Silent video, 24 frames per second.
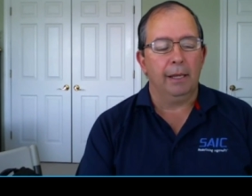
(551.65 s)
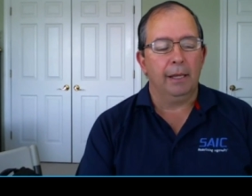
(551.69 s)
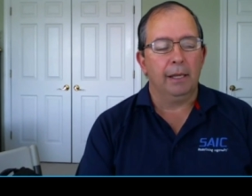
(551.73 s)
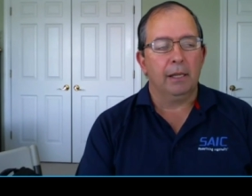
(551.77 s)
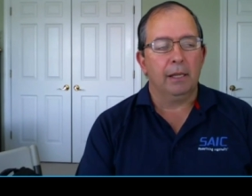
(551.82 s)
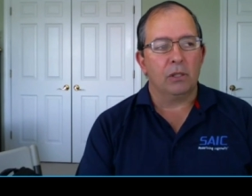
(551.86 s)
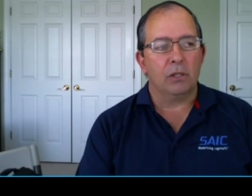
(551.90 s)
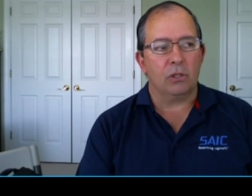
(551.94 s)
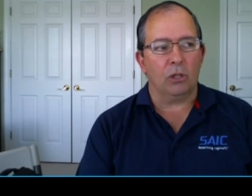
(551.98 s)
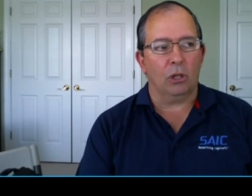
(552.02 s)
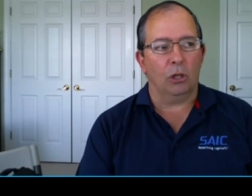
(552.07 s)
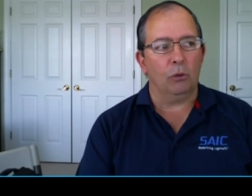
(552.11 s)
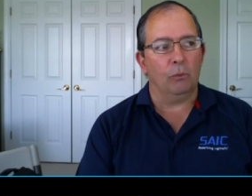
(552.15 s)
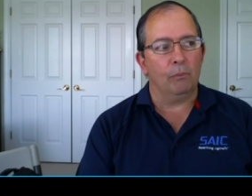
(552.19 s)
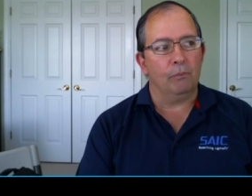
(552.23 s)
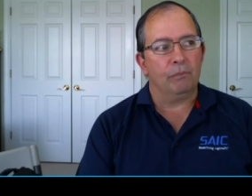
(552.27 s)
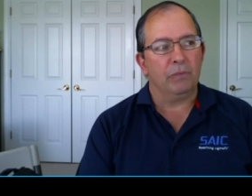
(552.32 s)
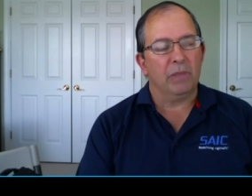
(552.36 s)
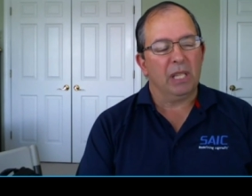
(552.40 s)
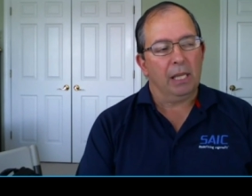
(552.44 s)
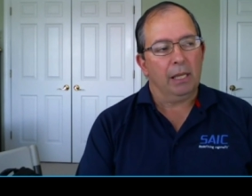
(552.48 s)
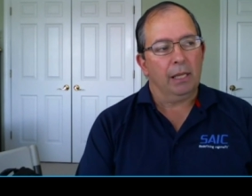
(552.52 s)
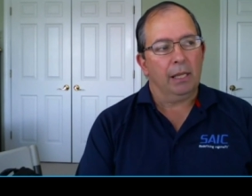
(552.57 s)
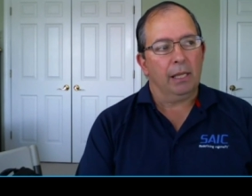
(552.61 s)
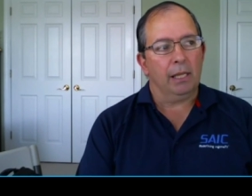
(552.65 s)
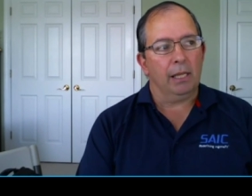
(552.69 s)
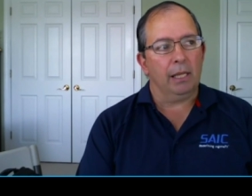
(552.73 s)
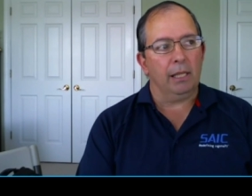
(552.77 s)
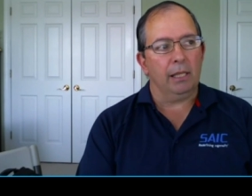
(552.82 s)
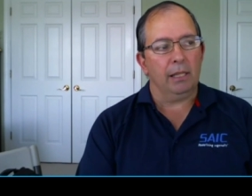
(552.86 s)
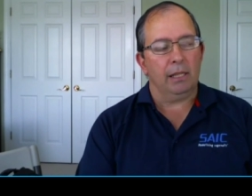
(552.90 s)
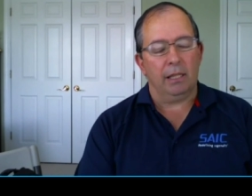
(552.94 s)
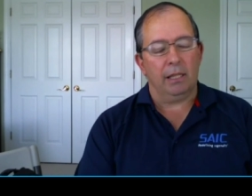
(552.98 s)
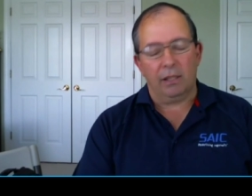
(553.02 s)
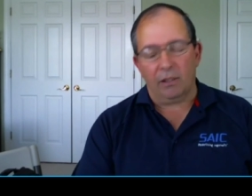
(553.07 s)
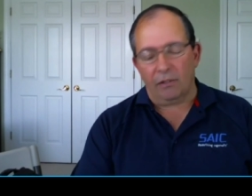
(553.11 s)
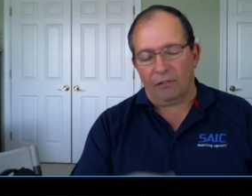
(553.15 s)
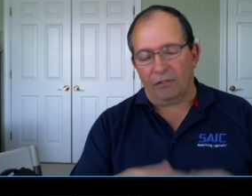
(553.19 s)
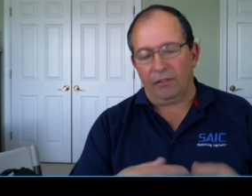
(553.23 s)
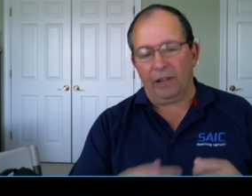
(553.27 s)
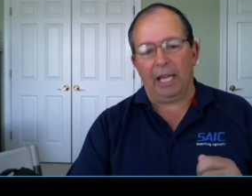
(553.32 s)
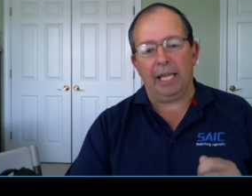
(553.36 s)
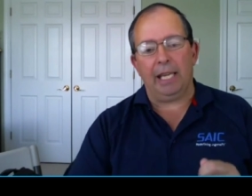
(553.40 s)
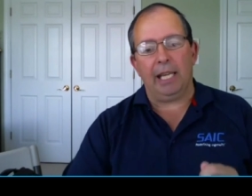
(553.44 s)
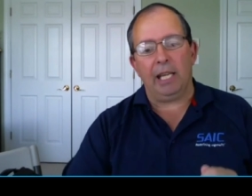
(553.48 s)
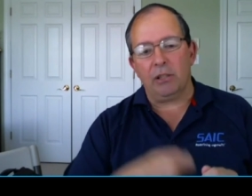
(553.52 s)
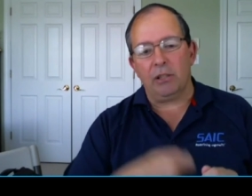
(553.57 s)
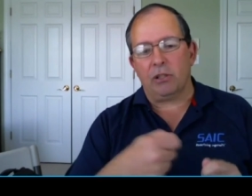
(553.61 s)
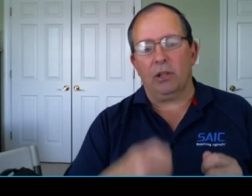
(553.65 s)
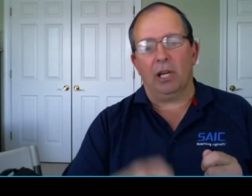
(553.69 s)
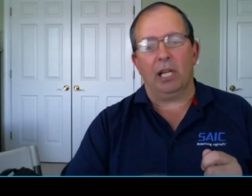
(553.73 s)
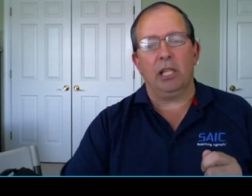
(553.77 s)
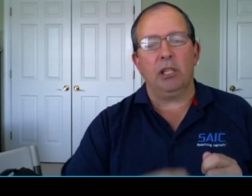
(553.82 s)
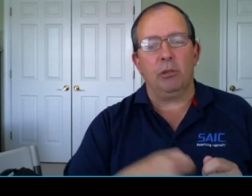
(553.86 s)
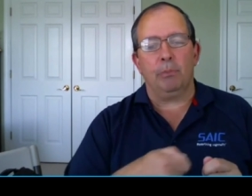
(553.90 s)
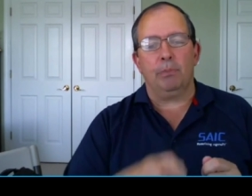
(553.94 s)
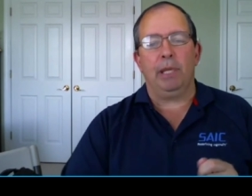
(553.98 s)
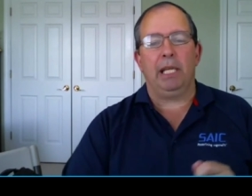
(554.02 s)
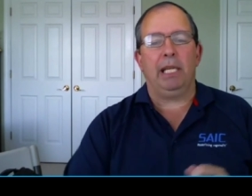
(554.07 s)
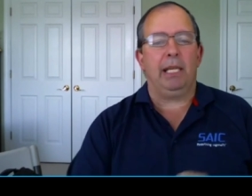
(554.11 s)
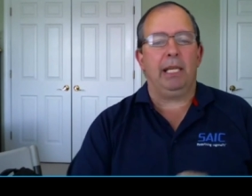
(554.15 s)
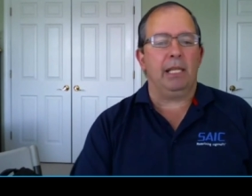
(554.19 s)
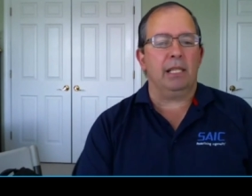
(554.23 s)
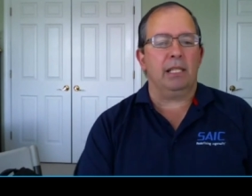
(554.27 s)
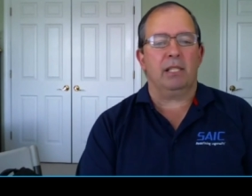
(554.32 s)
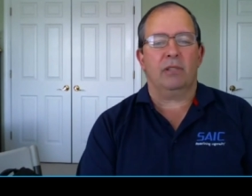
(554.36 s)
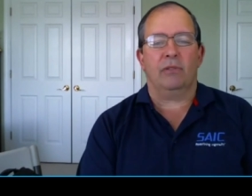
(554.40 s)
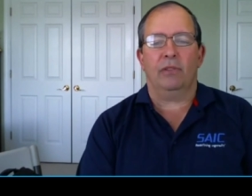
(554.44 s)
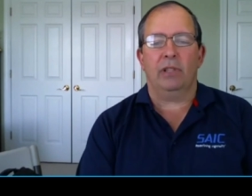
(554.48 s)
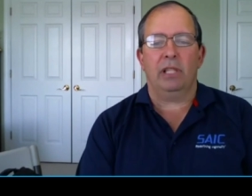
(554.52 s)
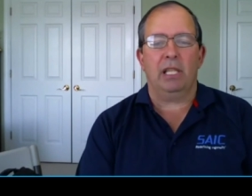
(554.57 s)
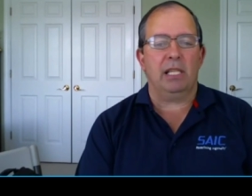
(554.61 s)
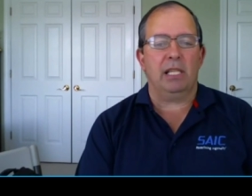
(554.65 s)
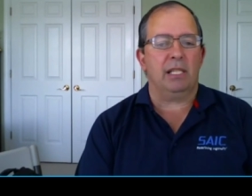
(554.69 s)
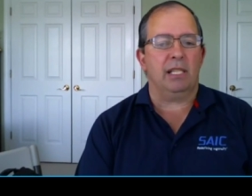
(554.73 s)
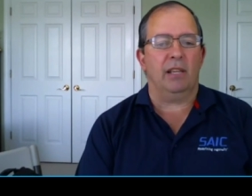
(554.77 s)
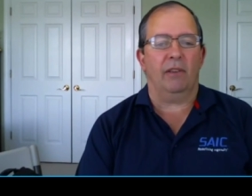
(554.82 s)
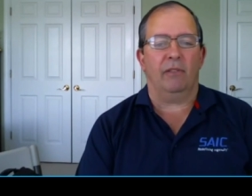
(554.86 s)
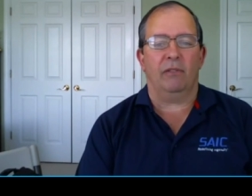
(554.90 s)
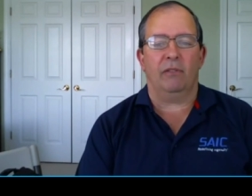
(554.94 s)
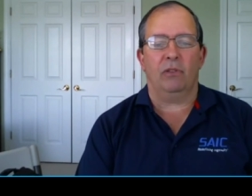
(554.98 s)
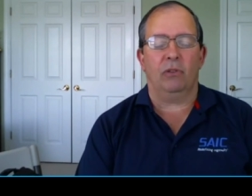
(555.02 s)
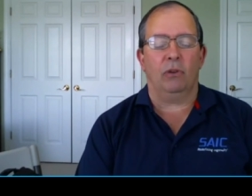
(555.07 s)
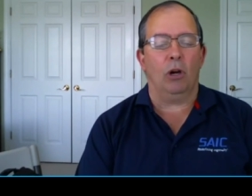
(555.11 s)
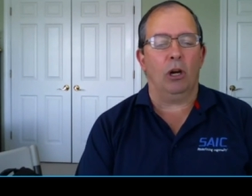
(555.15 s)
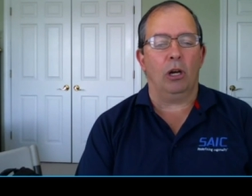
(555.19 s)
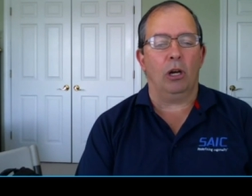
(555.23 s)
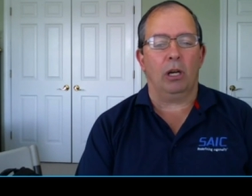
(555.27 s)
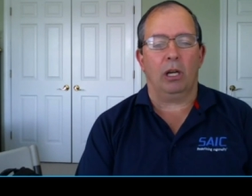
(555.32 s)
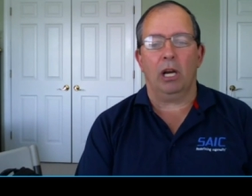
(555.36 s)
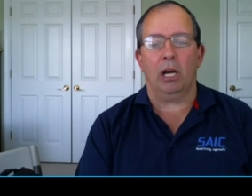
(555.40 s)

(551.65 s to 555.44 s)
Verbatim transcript: Mm-hmm. So the financial underpinnings for this have grown,